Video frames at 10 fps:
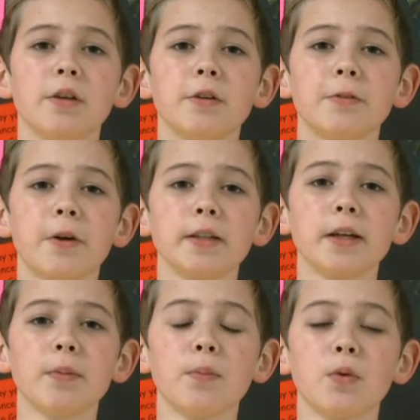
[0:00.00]
To find
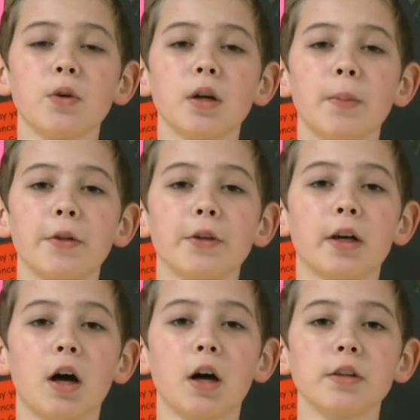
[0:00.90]
out more about the
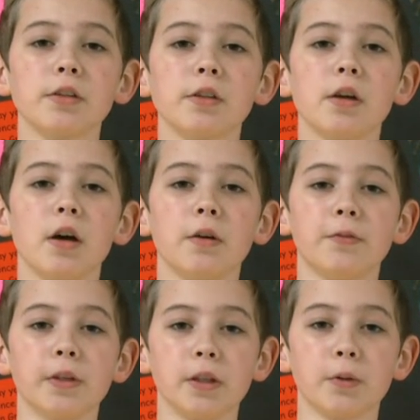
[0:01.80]
cons of
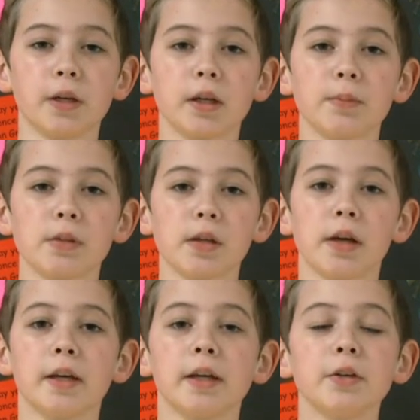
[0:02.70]
video games,
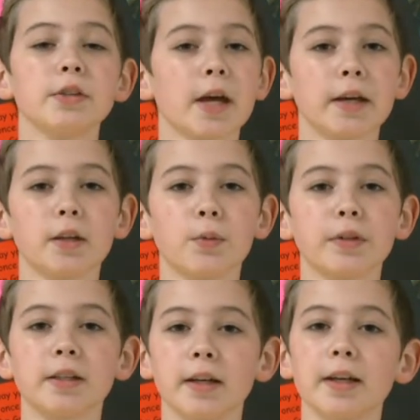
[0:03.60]
here's Kayla
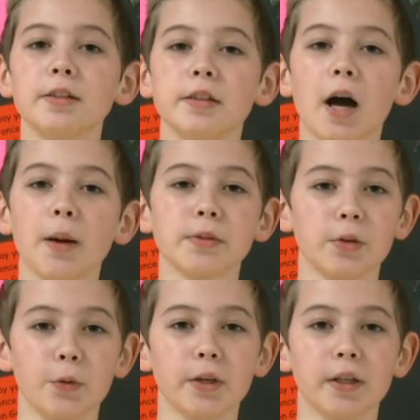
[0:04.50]
with today's top
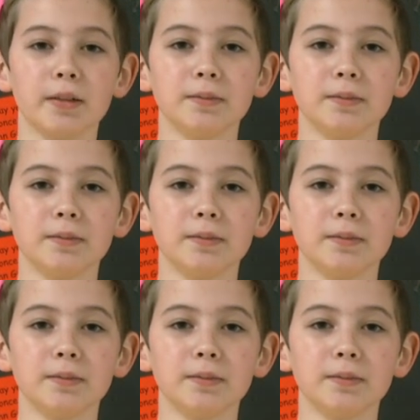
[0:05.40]
story.